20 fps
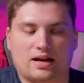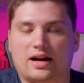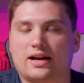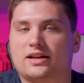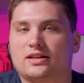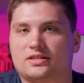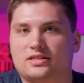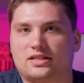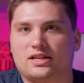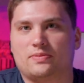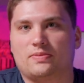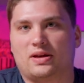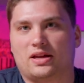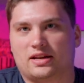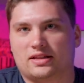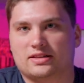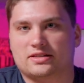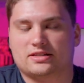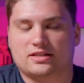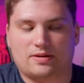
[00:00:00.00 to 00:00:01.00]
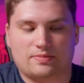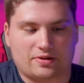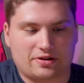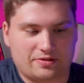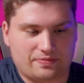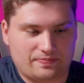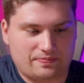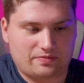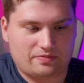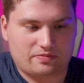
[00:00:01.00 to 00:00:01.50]
I could see them hitting this
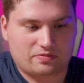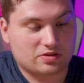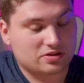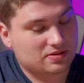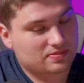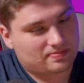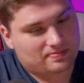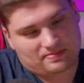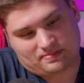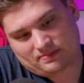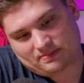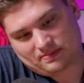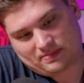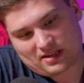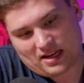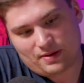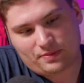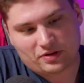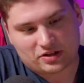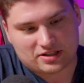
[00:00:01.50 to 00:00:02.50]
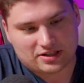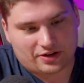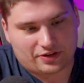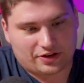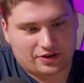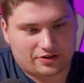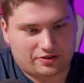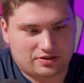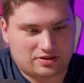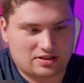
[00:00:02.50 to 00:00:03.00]
number. Well, time will tell,
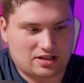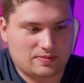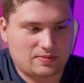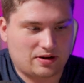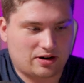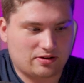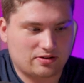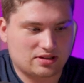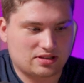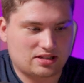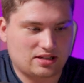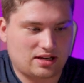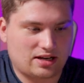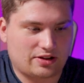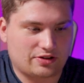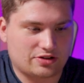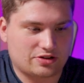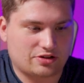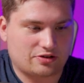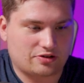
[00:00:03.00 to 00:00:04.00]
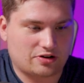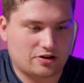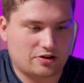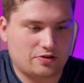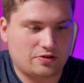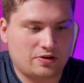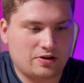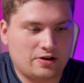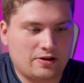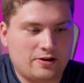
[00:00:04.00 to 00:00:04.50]
though. It's going to be hard to see how this will
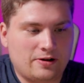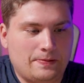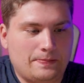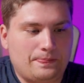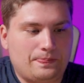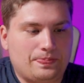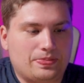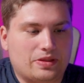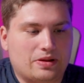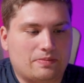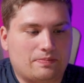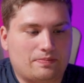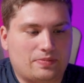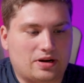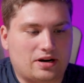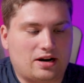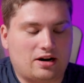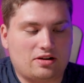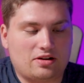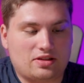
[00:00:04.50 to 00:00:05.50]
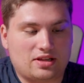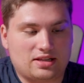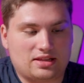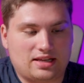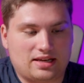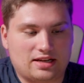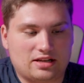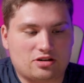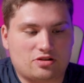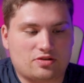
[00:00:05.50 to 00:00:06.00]
go. But how do you think
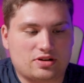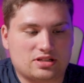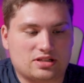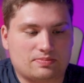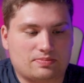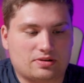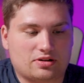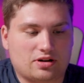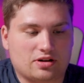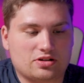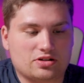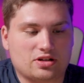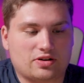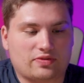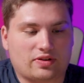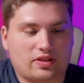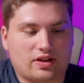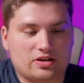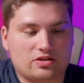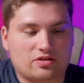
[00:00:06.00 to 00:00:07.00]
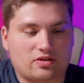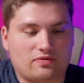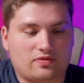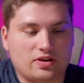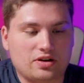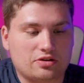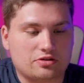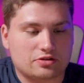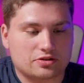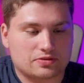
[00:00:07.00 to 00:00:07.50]
the increase in production of electric
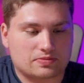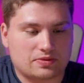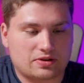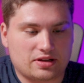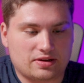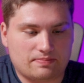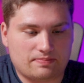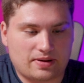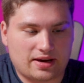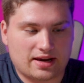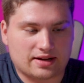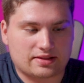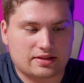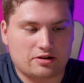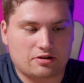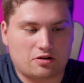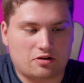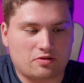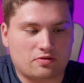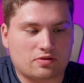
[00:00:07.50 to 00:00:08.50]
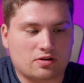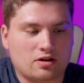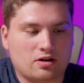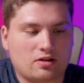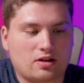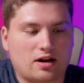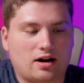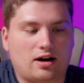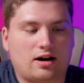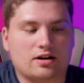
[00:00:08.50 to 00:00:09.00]
vehicles will impact the
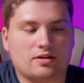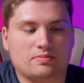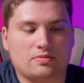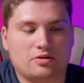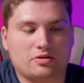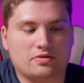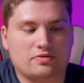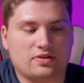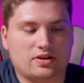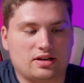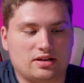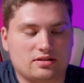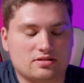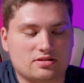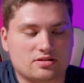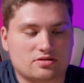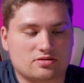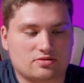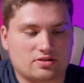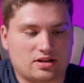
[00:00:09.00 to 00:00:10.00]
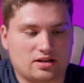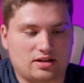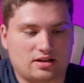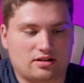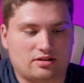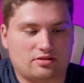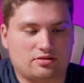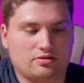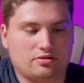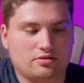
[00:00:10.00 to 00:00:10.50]
overall automotive industry,
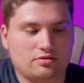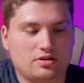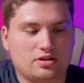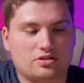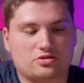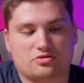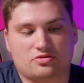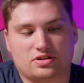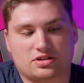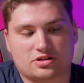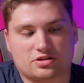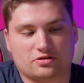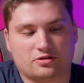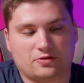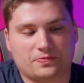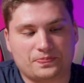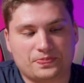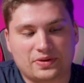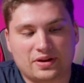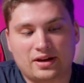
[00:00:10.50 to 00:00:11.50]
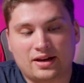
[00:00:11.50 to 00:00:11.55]
including traditional?